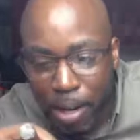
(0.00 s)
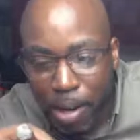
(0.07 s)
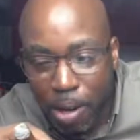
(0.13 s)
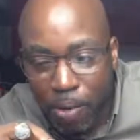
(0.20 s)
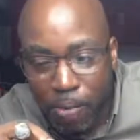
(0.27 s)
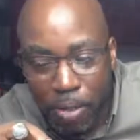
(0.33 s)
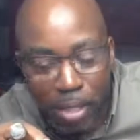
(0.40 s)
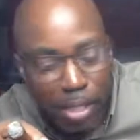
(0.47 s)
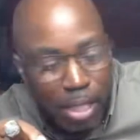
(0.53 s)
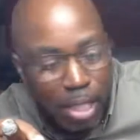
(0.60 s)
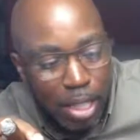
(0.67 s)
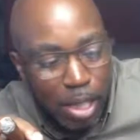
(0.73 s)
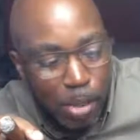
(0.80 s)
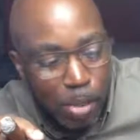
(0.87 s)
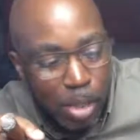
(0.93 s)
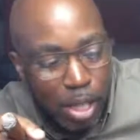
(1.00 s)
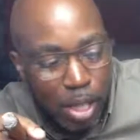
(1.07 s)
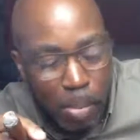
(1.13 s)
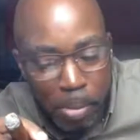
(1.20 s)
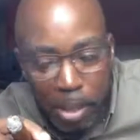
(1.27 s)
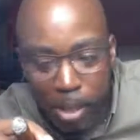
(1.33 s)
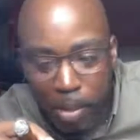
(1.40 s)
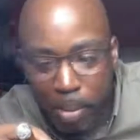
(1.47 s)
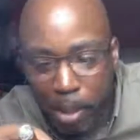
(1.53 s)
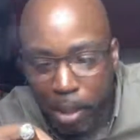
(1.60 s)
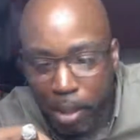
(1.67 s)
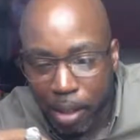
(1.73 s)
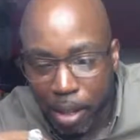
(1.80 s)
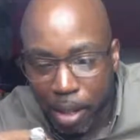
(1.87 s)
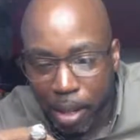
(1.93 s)
Coffee says
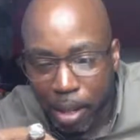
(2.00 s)
me.